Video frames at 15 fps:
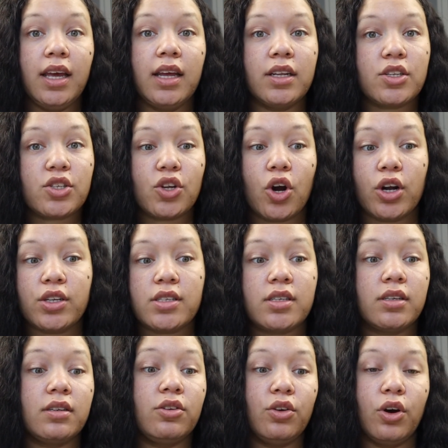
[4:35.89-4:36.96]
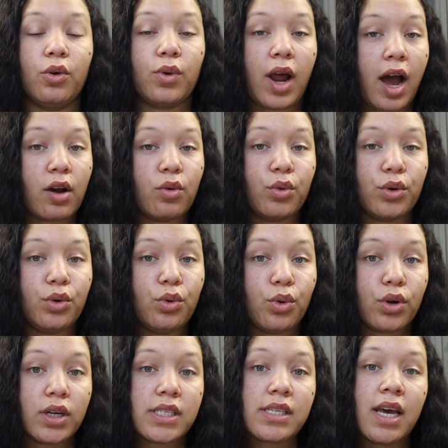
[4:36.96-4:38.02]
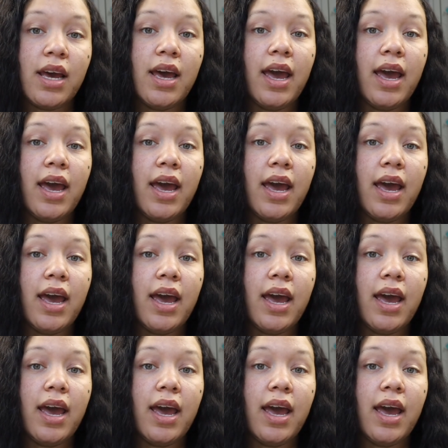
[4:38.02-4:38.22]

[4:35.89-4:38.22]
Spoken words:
and starts to, knock on doors.